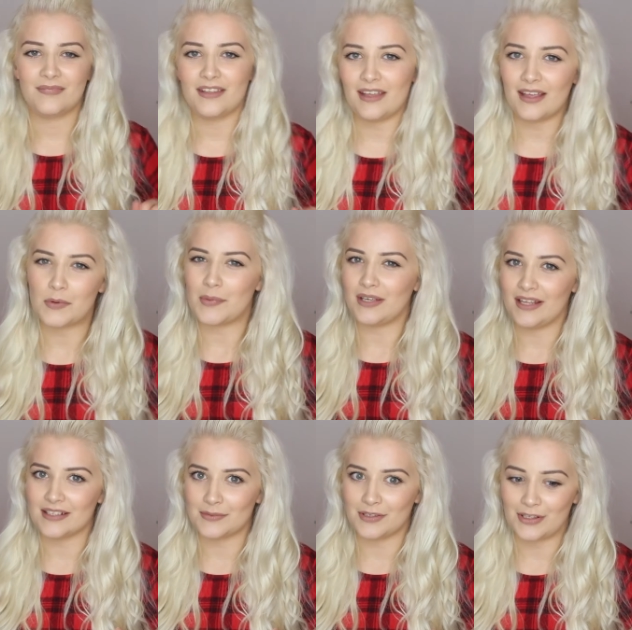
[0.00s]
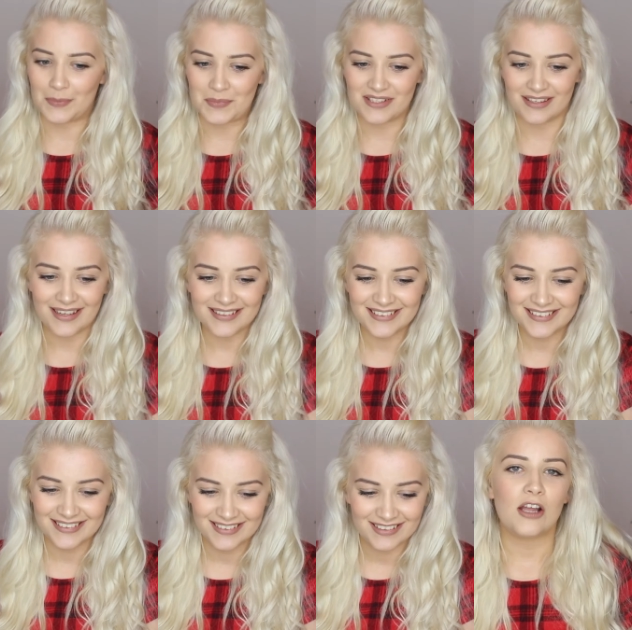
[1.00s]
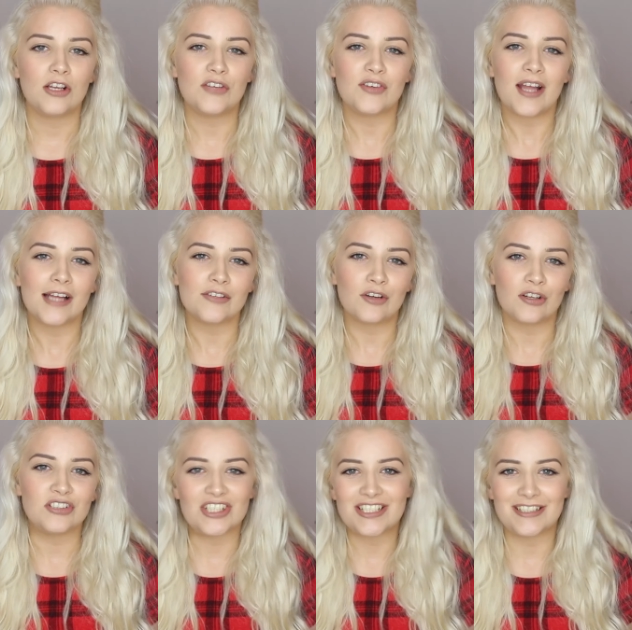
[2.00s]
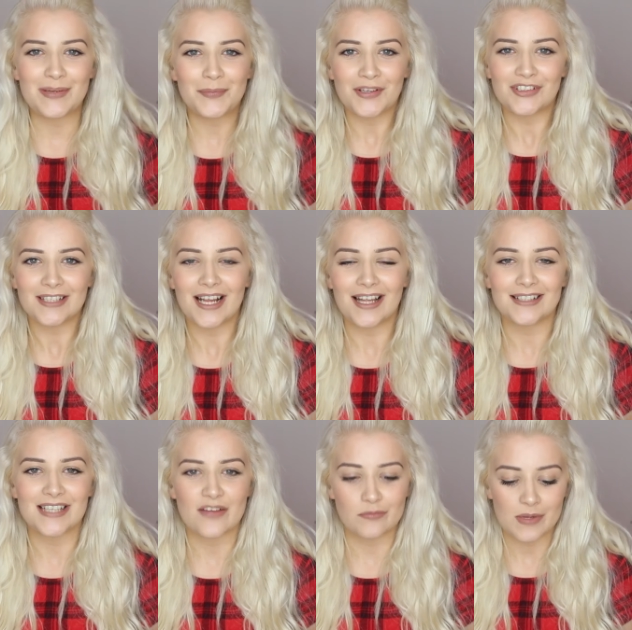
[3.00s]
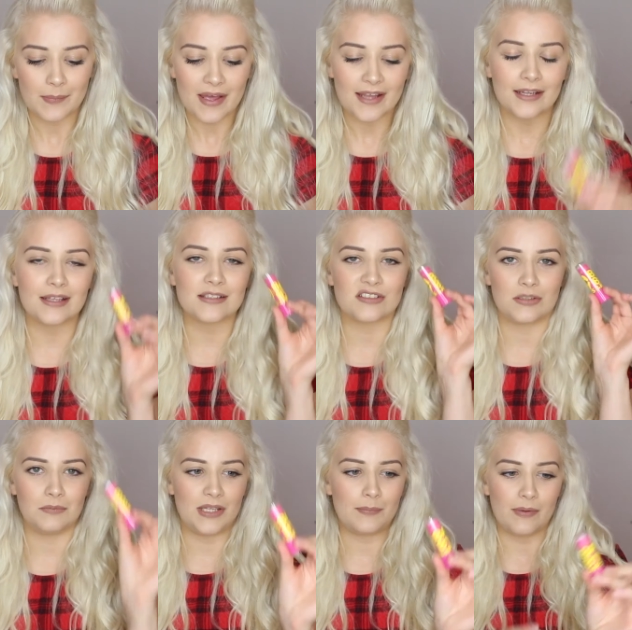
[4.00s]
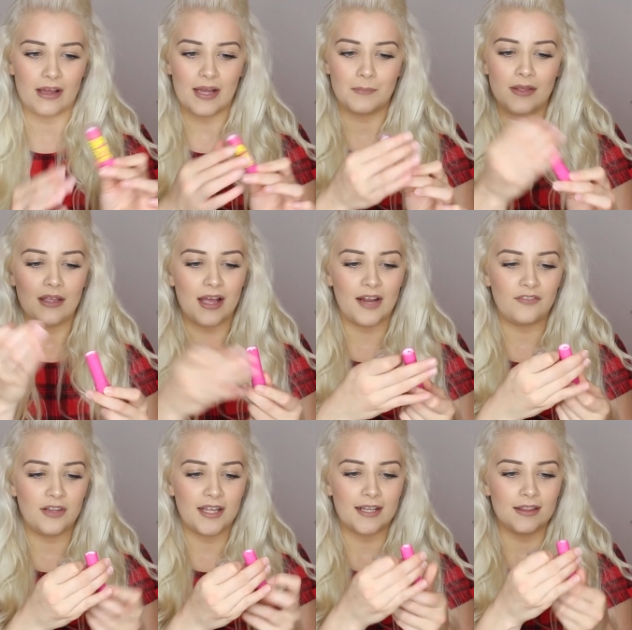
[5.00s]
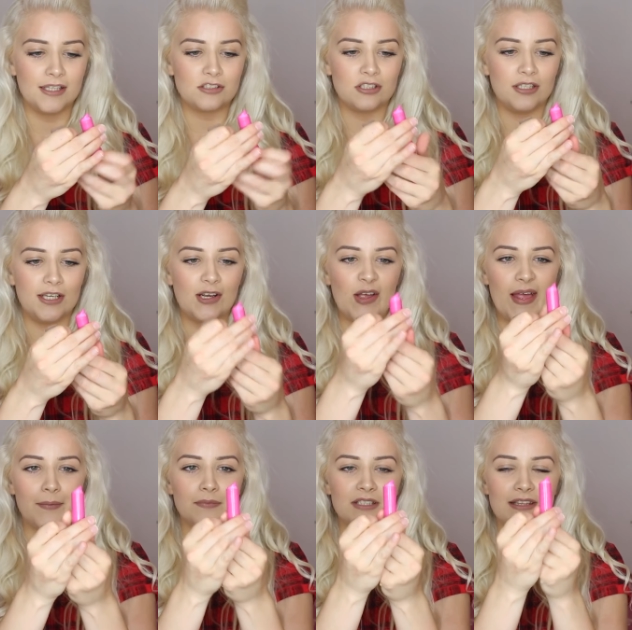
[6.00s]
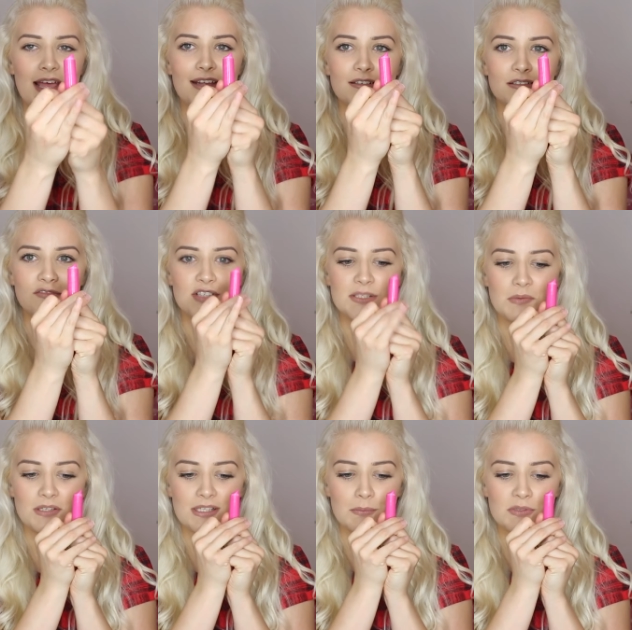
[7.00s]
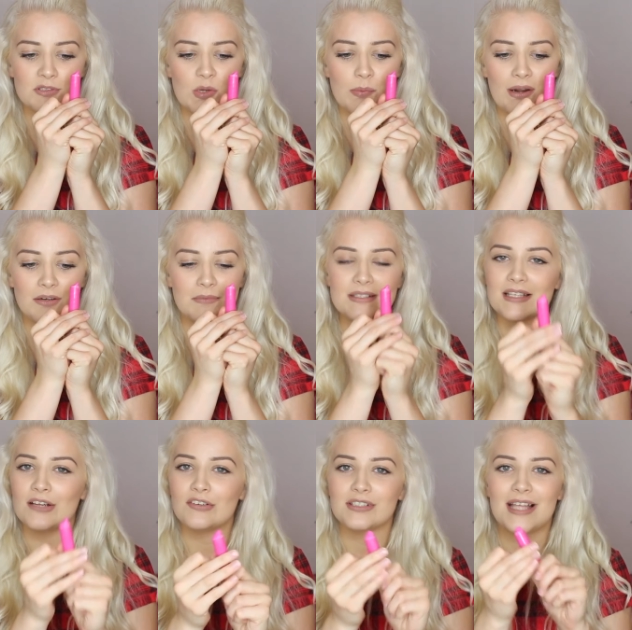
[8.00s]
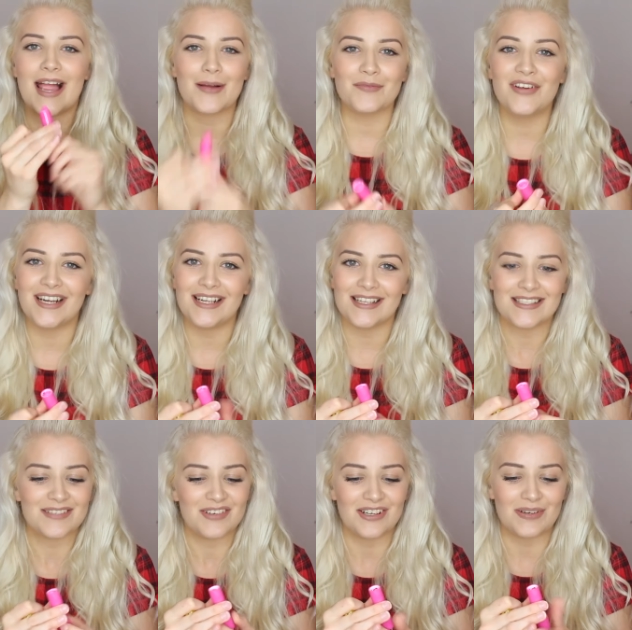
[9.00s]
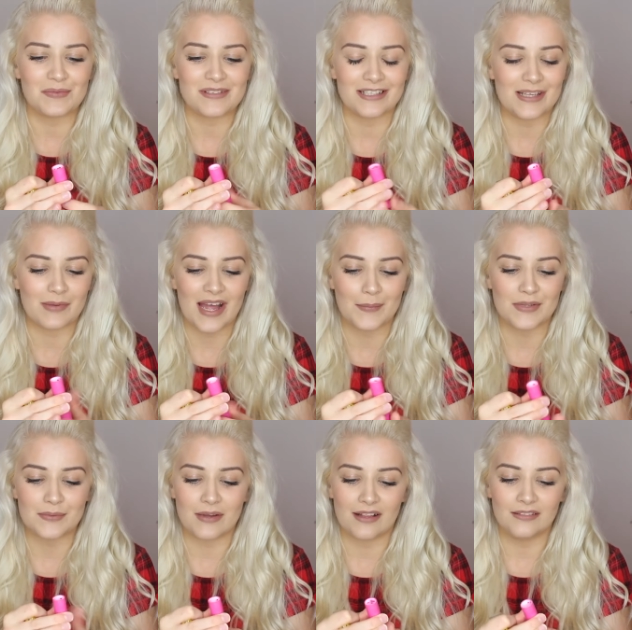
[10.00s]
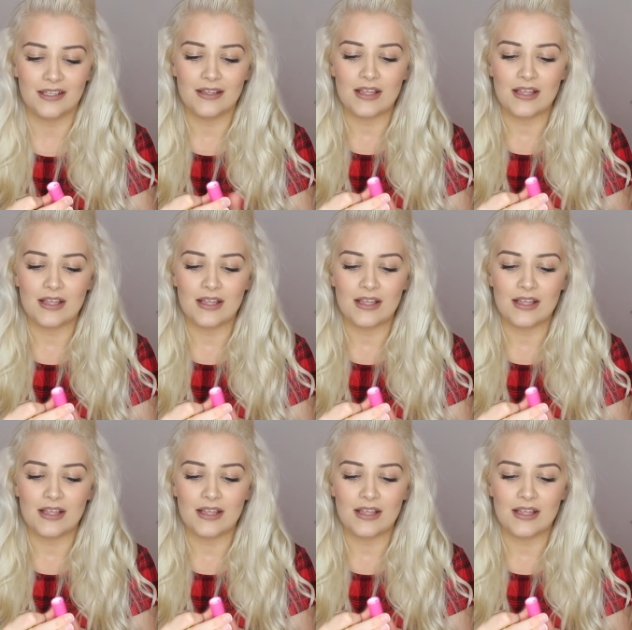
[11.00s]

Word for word: yeah, I'm a bit lazy when it comes to that. Another kind of conditioning product that I like to have in my bag is some lip balm. I've like literally came to the end of this one and I'm so proud of myself because I'm really lazy when it comes to lip balm as well.